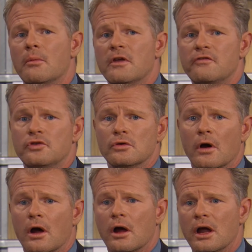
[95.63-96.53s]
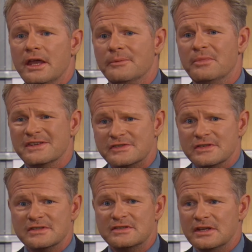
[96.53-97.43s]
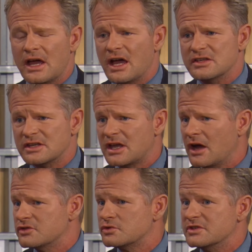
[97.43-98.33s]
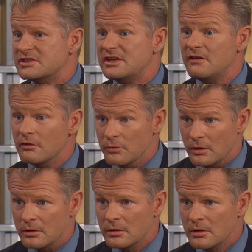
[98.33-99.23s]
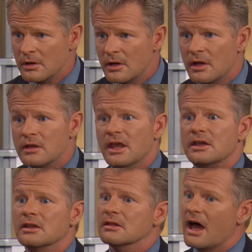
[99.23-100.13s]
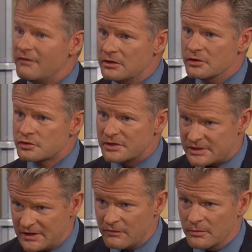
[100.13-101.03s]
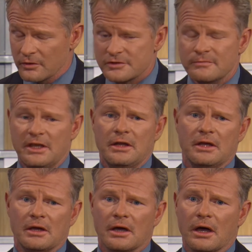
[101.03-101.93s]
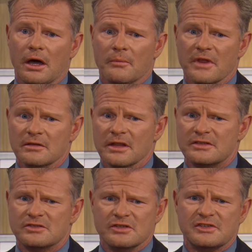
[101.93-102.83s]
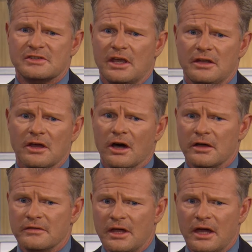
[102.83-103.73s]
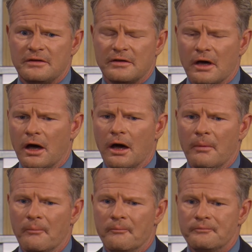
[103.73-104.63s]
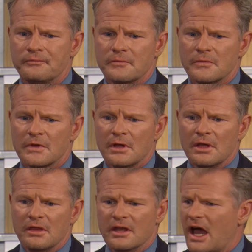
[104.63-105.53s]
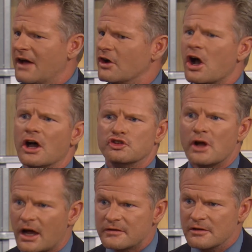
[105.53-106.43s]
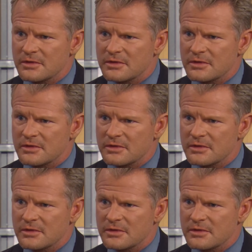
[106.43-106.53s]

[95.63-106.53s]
If you are a business that has accounts receivable, they can levy those receivables, meaning, let's just say, Doug, that I have a contracting